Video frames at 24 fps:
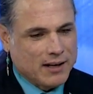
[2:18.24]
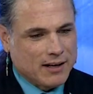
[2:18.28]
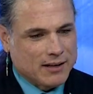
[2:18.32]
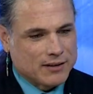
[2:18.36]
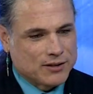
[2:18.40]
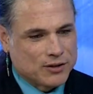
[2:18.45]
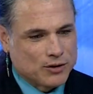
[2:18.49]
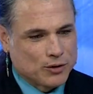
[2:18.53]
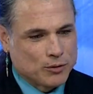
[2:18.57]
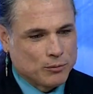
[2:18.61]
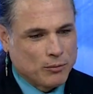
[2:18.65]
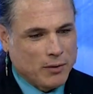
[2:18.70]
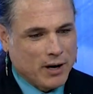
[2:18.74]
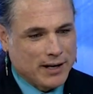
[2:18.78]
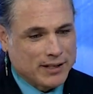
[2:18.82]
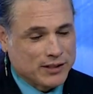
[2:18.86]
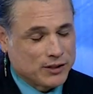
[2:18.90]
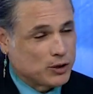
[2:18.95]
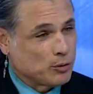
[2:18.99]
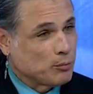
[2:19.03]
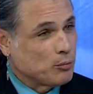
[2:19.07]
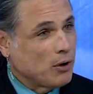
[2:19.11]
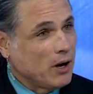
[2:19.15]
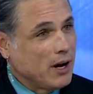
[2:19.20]
to my
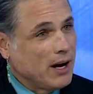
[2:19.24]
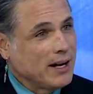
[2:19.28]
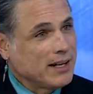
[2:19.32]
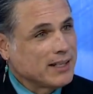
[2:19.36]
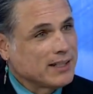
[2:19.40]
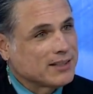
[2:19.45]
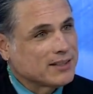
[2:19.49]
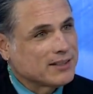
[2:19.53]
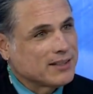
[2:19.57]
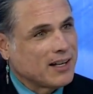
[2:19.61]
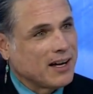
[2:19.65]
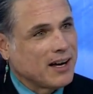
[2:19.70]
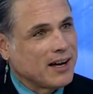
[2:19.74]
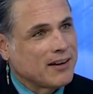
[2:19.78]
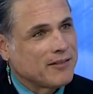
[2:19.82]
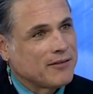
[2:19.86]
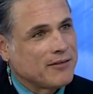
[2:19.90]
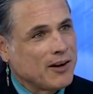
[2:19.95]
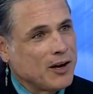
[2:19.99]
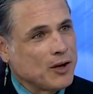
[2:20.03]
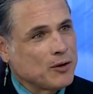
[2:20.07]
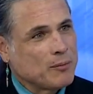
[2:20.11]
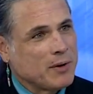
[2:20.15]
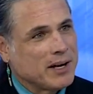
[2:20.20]
surprise, I
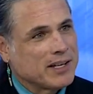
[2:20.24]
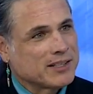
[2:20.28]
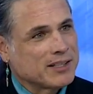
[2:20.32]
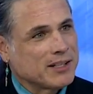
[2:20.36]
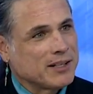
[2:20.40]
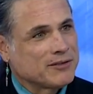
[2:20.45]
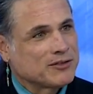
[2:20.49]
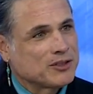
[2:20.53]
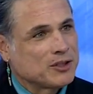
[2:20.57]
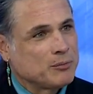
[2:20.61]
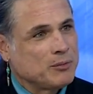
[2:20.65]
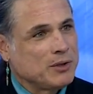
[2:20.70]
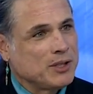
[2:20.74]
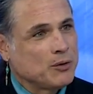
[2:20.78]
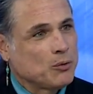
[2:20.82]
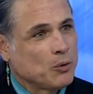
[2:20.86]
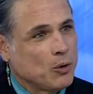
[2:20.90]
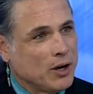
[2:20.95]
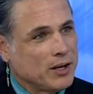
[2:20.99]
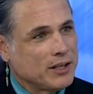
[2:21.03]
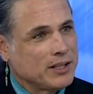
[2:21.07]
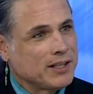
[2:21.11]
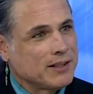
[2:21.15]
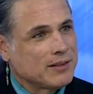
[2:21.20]
found myself to be
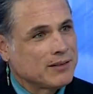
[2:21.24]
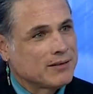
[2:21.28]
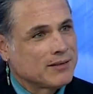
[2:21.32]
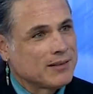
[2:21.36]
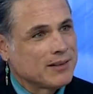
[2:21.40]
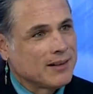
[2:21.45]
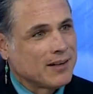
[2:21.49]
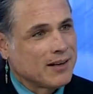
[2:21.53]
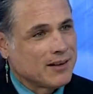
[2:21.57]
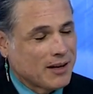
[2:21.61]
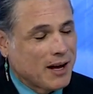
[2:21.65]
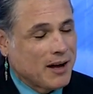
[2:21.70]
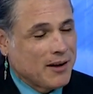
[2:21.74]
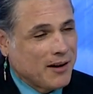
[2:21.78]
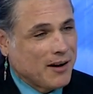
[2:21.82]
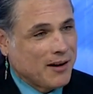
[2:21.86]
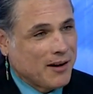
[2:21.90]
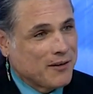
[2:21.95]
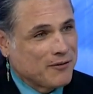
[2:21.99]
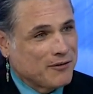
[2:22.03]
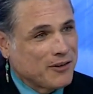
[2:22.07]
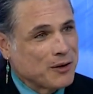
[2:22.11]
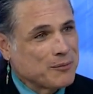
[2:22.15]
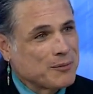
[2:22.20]
one of
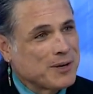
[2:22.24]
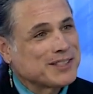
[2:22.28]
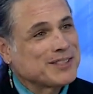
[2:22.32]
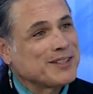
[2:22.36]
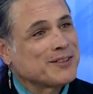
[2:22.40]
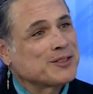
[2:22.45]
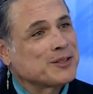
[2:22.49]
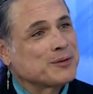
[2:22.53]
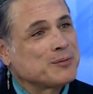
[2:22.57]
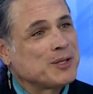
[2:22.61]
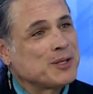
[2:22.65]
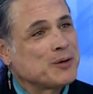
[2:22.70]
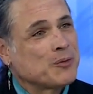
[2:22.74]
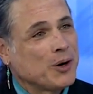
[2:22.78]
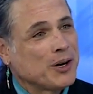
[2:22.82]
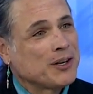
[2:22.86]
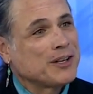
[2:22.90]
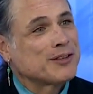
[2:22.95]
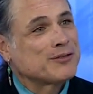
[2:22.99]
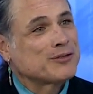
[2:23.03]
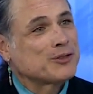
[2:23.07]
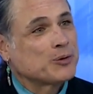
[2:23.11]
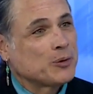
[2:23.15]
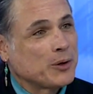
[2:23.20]

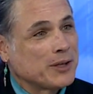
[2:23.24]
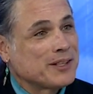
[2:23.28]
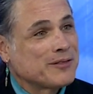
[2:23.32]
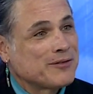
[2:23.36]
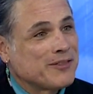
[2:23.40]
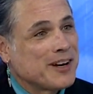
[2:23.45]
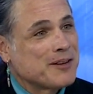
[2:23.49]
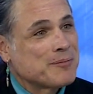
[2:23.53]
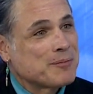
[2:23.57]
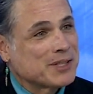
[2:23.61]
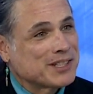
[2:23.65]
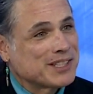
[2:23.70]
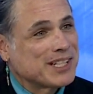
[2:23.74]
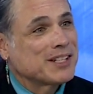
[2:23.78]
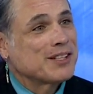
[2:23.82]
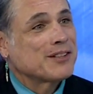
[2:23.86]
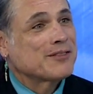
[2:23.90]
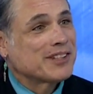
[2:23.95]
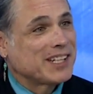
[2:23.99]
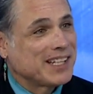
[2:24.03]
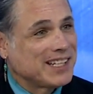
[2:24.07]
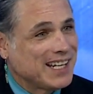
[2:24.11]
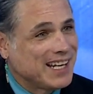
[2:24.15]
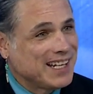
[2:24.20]
25% of
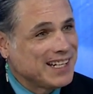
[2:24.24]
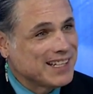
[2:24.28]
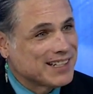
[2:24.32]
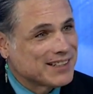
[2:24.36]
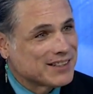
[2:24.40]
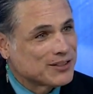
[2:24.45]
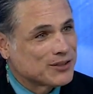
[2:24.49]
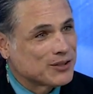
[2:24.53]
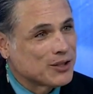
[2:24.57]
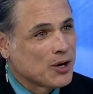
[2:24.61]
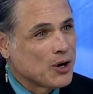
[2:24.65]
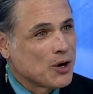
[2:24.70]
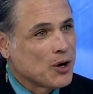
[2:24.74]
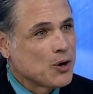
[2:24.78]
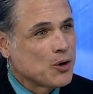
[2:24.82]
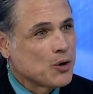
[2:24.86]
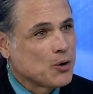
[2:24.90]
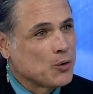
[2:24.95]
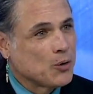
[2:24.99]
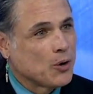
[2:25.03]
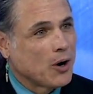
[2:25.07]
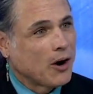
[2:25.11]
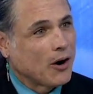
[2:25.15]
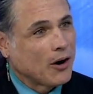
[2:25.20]
Canadians
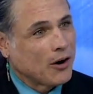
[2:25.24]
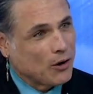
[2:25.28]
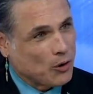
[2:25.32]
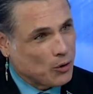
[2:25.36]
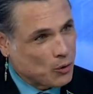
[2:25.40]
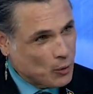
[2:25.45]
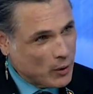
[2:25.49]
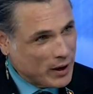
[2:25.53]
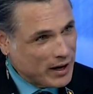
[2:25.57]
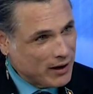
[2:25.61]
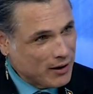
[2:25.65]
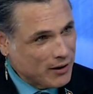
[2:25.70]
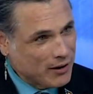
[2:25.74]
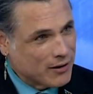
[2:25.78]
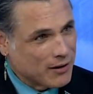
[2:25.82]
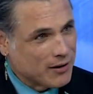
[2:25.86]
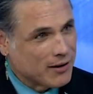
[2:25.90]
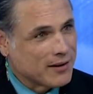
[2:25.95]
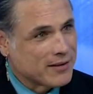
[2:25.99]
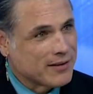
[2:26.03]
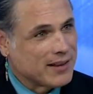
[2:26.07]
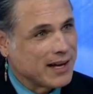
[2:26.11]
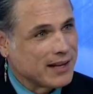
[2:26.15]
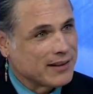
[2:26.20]
who are aware
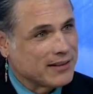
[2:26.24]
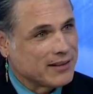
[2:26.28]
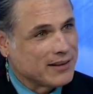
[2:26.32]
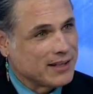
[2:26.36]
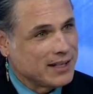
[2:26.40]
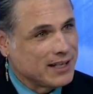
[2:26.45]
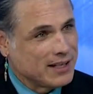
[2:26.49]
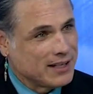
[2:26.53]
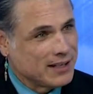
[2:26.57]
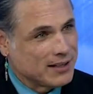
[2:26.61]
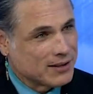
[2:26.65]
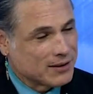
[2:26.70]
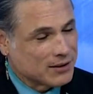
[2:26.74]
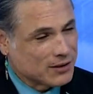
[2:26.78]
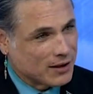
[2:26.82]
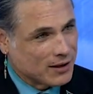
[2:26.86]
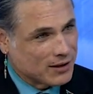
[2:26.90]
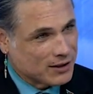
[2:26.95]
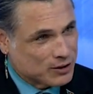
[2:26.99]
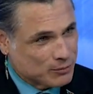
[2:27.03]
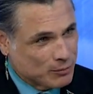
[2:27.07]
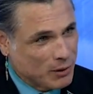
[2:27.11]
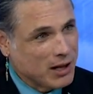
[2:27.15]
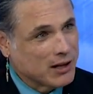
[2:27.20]
that the
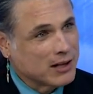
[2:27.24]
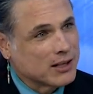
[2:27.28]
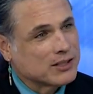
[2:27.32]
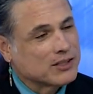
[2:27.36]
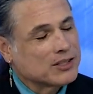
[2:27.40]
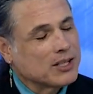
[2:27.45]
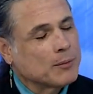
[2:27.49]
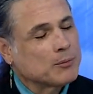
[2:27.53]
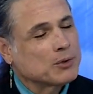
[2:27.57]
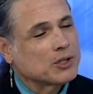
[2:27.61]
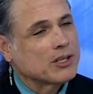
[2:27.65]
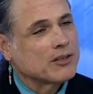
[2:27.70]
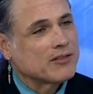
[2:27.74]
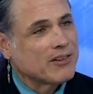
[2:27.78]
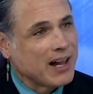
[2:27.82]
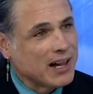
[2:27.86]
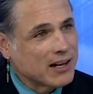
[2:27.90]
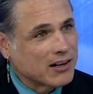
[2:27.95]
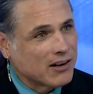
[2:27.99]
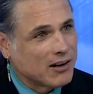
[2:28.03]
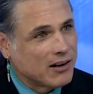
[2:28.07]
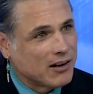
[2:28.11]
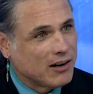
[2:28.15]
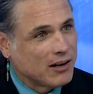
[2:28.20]
small consumption of
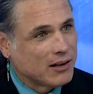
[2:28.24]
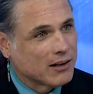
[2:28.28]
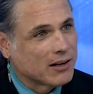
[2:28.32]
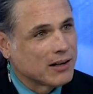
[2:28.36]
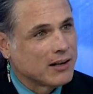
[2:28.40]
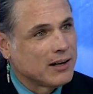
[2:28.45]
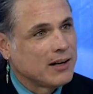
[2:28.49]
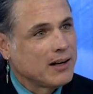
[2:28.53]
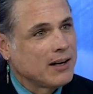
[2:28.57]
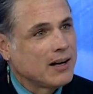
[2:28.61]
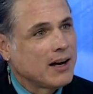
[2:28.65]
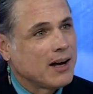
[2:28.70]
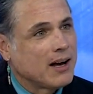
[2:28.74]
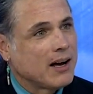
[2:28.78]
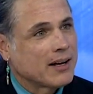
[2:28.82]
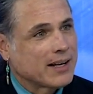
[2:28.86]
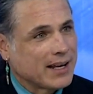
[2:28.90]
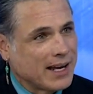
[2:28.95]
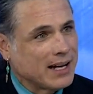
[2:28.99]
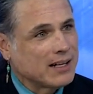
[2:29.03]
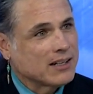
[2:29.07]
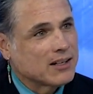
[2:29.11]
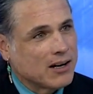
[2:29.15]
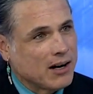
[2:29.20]
alcohol
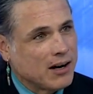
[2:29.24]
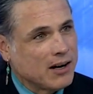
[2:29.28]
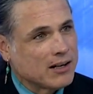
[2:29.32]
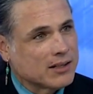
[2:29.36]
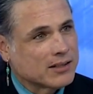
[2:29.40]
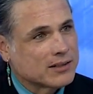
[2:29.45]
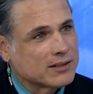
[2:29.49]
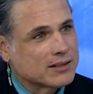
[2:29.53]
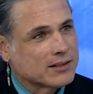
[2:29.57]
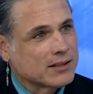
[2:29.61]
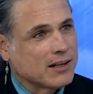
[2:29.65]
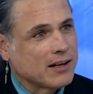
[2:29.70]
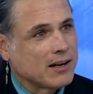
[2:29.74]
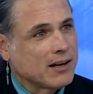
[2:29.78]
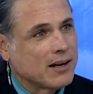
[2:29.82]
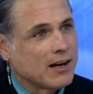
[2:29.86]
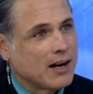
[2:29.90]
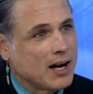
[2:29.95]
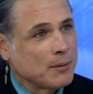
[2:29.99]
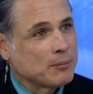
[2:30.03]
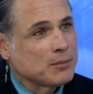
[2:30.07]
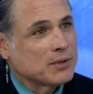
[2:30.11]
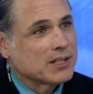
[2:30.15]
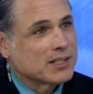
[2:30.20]
can cause
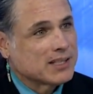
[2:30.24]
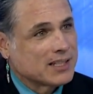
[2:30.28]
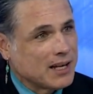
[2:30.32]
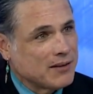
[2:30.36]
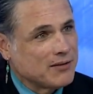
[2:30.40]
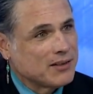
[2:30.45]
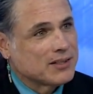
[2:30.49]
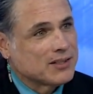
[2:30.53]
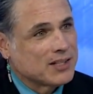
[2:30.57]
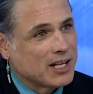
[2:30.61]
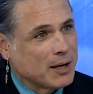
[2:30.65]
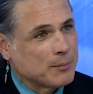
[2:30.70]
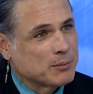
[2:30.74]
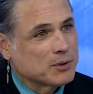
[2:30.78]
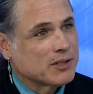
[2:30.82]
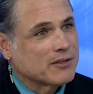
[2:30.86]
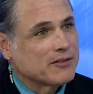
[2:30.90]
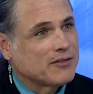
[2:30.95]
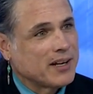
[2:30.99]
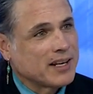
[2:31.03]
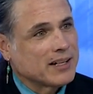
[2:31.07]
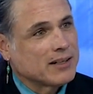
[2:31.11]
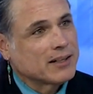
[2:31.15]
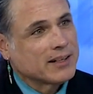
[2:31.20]
up to 7 types of
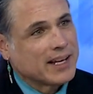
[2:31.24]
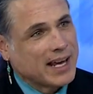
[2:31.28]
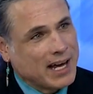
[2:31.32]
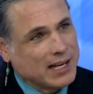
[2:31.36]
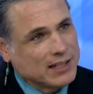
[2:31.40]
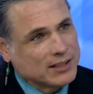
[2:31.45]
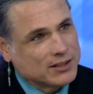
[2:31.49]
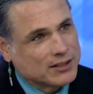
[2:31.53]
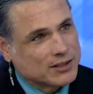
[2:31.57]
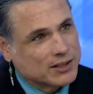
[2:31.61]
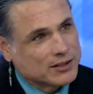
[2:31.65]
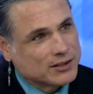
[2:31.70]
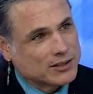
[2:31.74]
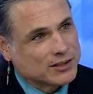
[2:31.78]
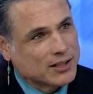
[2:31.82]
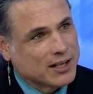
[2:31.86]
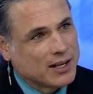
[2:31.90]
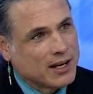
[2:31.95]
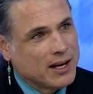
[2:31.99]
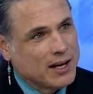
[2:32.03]
fatal cancers.